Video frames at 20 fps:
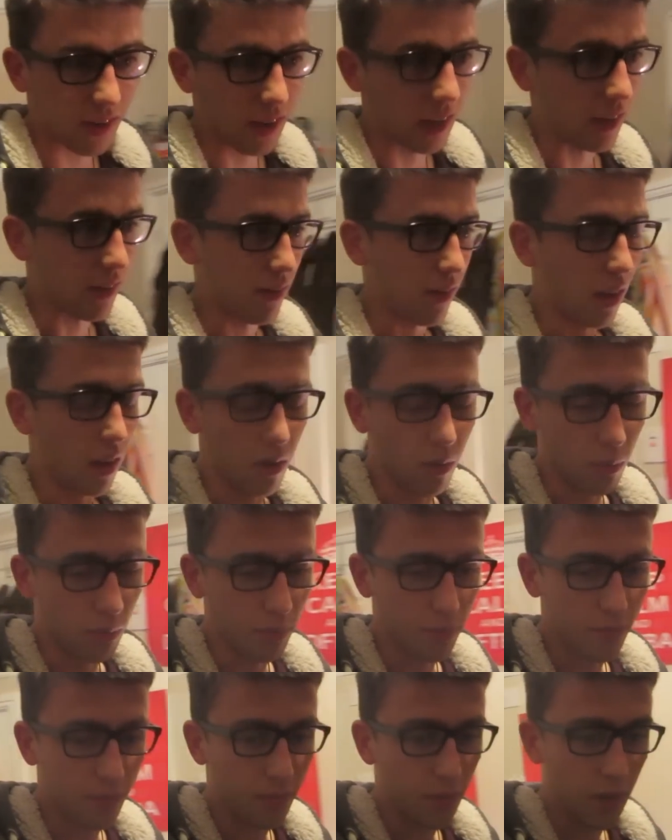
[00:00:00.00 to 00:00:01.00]
to take my old
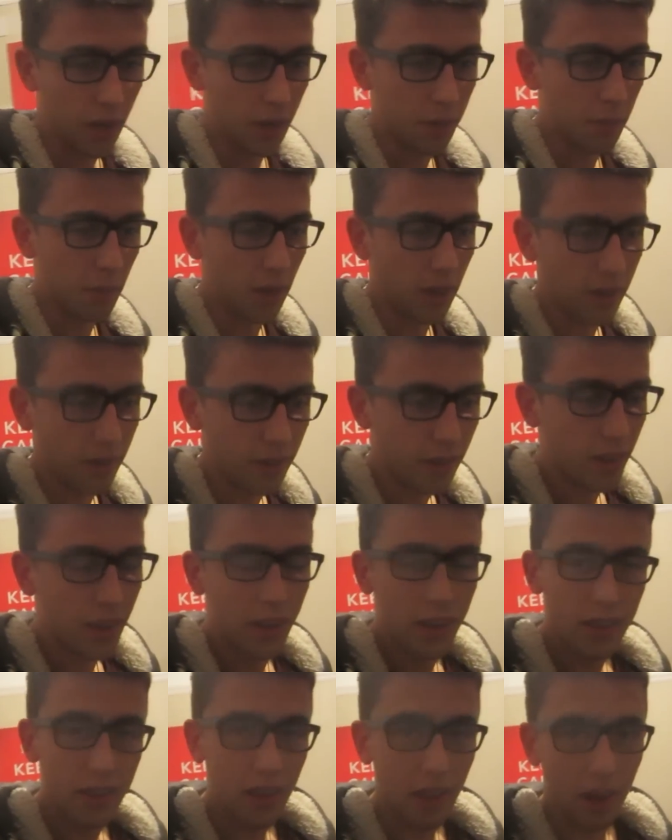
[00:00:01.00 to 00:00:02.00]
friggin' night.
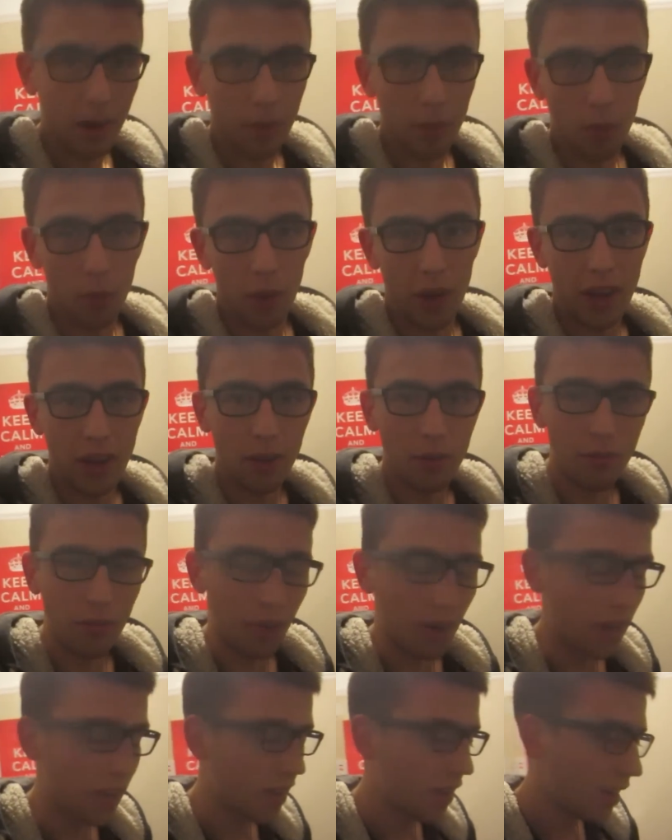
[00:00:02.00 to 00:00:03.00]
And I'm not waiting up
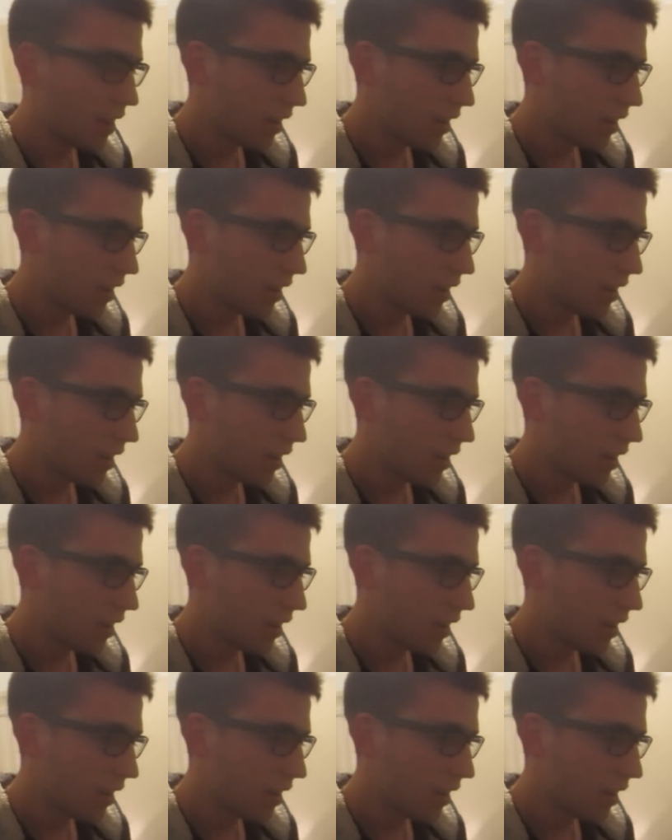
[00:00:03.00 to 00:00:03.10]
for it.